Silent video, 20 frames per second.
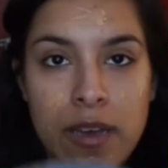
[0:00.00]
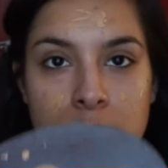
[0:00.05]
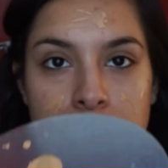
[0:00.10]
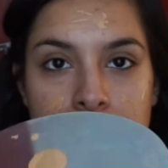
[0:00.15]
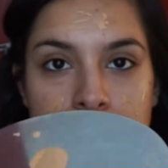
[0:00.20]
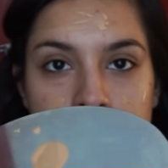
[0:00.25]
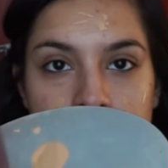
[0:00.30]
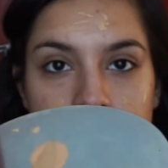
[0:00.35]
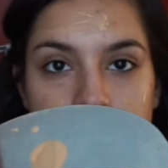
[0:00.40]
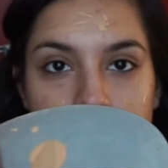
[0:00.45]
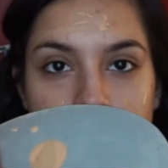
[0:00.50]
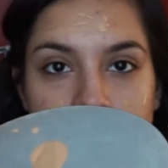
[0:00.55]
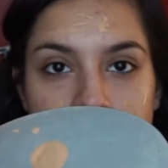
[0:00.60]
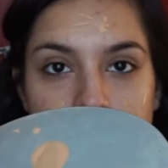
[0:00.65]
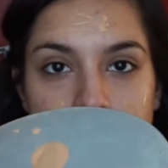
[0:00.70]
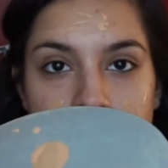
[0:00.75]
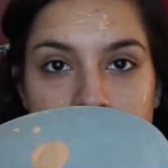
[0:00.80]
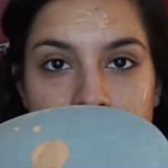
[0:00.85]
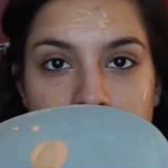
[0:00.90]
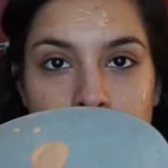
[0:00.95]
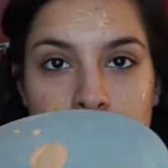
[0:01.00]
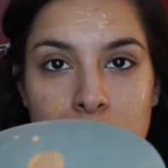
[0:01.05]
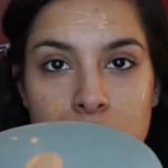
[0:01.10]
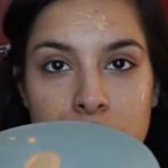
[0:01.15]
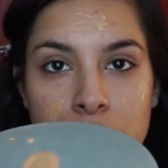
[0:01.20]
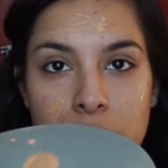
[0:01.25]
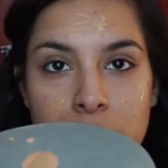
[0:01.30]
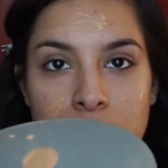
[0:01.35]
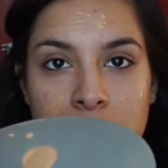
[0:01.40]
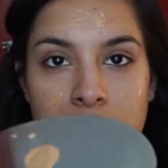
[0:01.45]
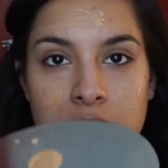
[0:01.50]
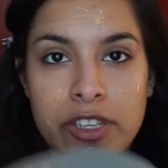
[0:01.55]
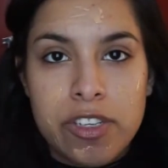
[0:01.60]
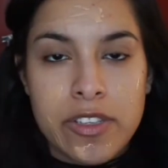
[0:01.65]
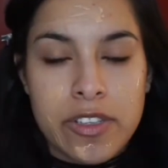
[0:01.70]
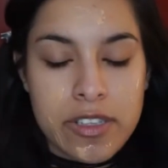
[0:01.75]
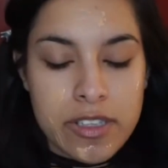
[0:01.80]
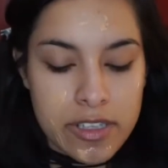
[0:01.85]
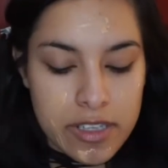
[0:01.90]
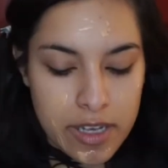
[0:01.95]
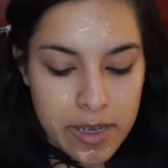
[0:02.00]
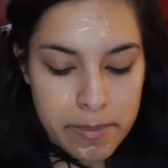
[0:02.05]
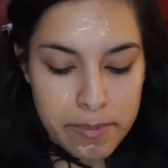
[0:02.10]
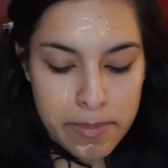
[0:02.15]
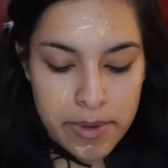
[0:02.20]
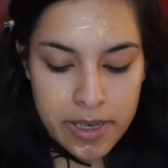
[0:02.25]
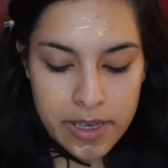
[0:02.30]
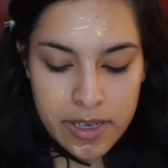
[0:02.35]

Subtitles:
I'm just going to mix my two foundations up